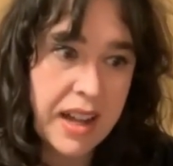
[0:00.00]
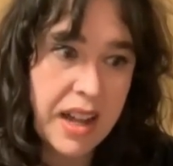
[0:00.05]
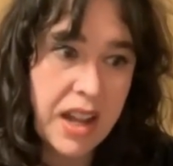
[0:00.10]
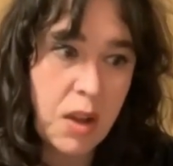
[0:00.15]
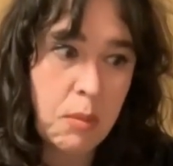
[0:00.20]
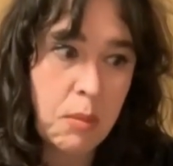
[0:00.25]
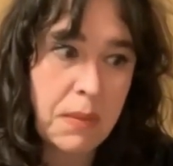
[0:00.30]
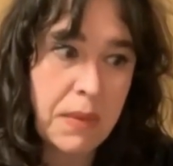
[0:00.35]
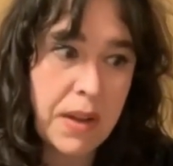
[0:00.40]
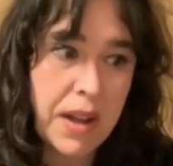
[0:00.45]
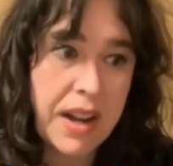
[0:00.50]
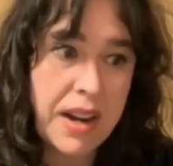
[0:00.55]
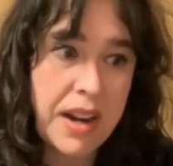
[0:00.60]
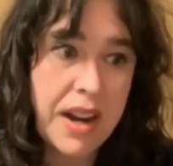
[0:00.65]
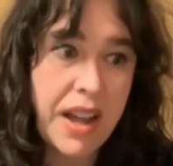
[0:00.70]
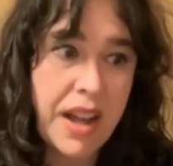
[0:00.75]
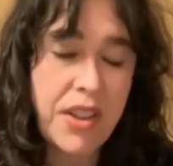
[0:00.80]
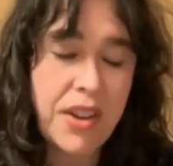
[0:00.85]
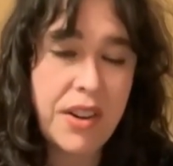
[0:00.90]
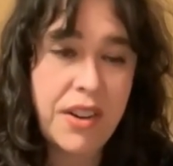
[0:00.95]

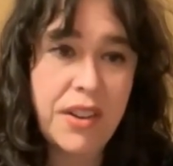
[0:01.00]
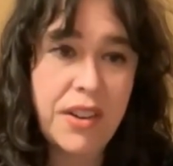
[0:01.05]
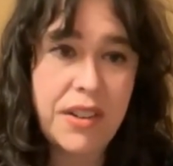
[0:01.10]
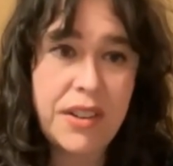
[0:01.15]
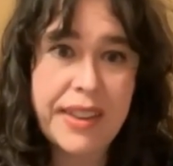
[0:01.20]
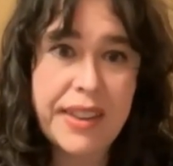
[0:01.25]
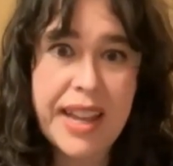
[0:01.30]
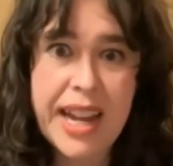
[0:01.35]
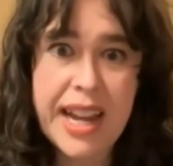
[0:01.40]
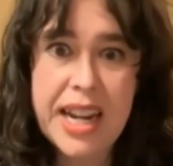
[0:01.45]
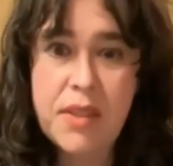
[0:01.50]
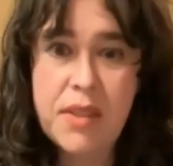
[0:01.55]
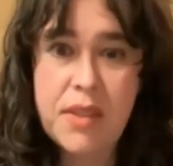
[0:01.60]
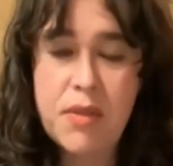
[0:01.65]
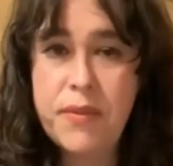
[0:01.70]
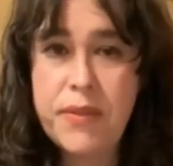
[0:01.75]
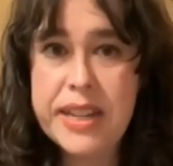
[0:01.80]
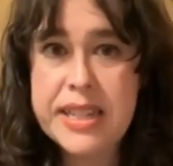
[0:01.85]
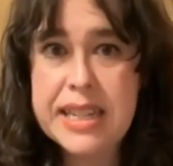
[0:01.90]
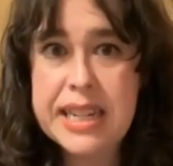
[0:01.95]
Another line of
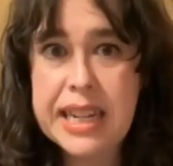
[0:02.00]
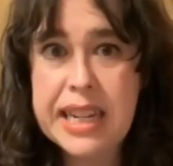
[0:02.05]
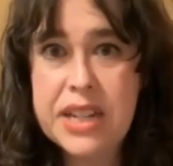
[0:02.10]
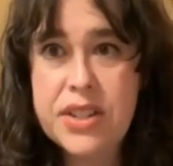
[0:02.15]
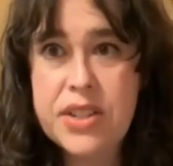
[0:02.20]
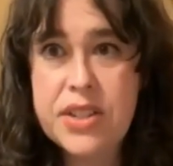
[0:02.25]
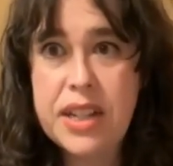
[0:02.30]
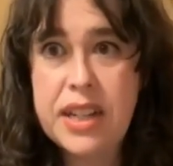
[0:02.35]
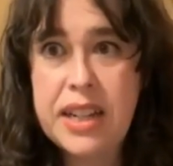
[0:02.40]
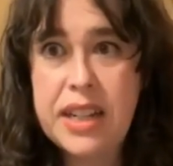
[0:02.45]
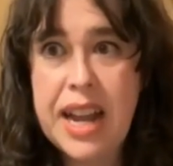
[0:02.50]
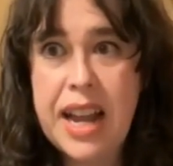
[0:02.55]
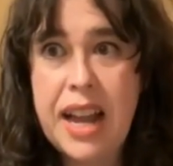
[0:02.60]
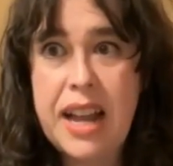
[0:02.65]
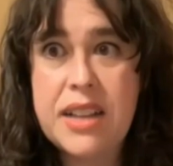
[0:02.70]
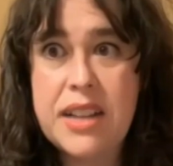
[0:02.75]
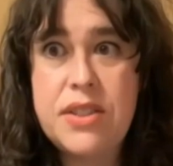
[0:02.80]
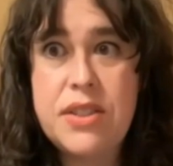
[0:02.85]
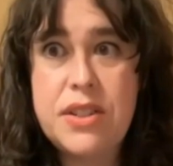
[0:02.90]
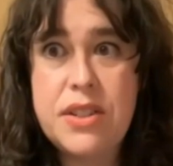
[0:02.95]
investigation
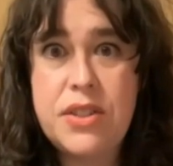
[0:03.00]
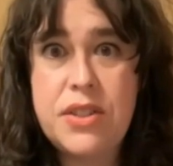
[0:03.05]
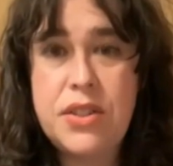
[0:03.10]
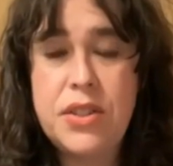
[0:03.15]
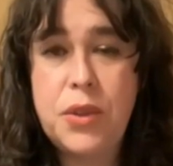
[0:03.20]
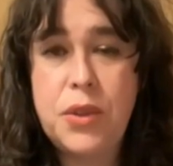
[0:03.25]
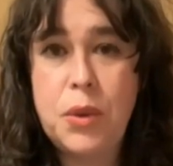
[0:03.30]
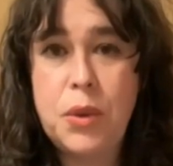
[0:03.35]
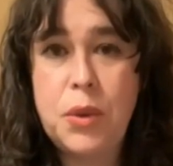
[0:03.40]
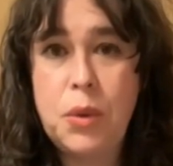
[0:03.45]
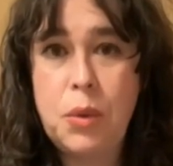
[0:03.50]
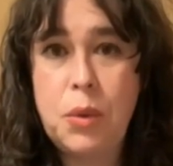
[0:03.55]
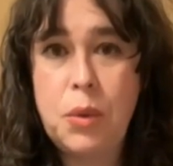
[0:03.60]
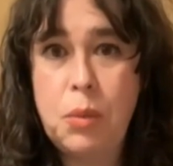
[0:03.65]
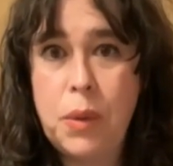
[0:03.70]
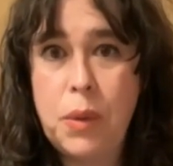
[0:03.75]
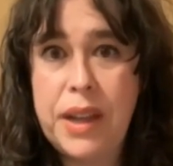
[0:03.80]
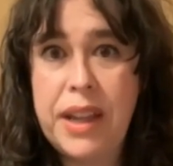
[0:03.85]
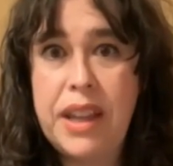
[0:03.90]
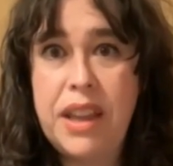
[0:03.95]
has to do
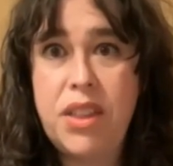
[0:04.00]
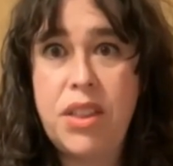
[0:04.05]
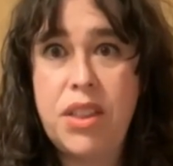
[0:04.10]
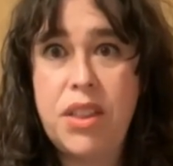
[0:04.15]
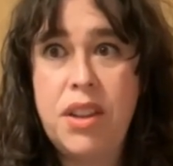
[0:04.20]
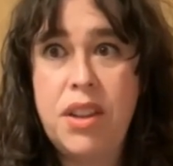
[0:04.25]
with